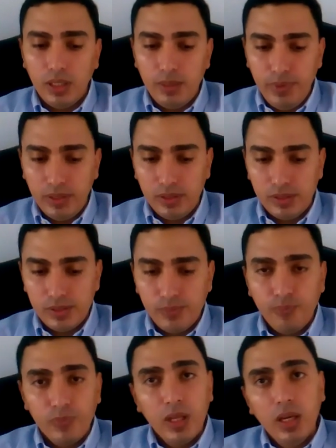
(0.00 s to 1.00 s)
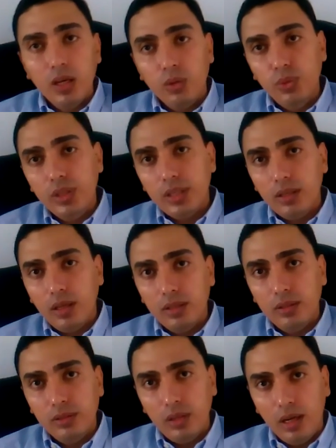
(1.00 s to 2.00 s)
of diabetes. We can
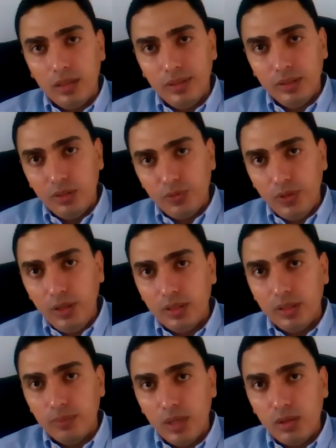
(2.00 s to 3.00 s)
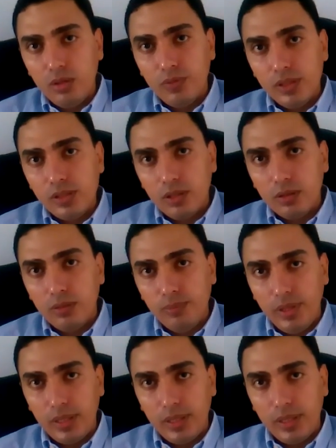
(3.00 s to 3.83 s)
identify the macrovascular